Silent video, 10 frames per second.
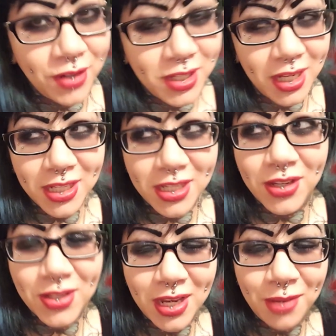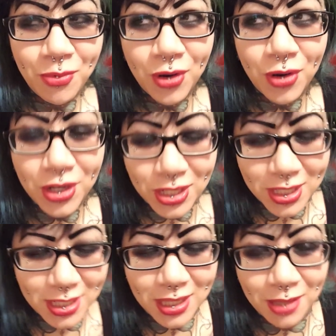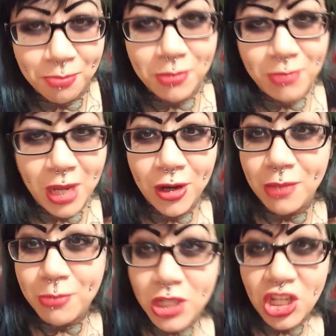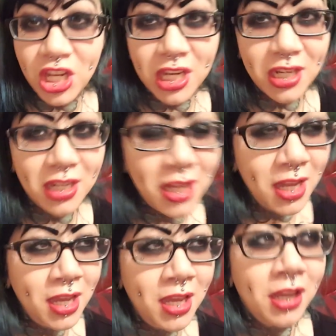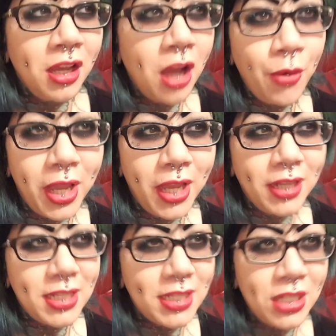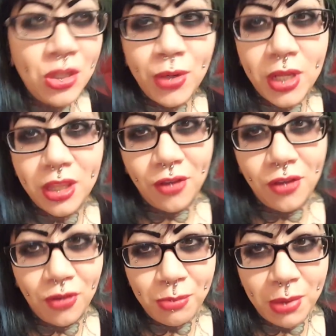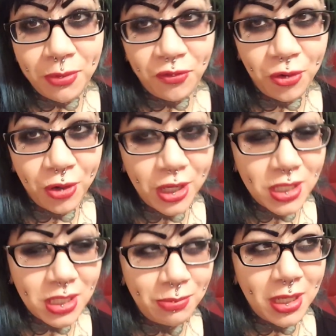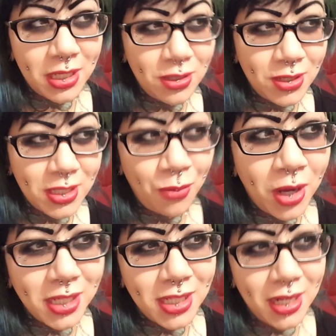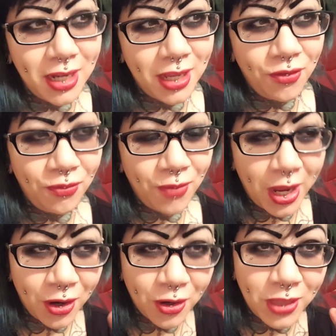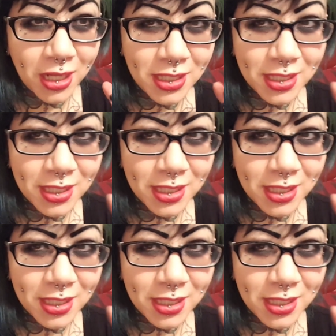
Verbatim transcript: for tattoos anymore. Just hearing the machine going doesn't do anything for me. Before, it used to be as soon as I walked in and I heard that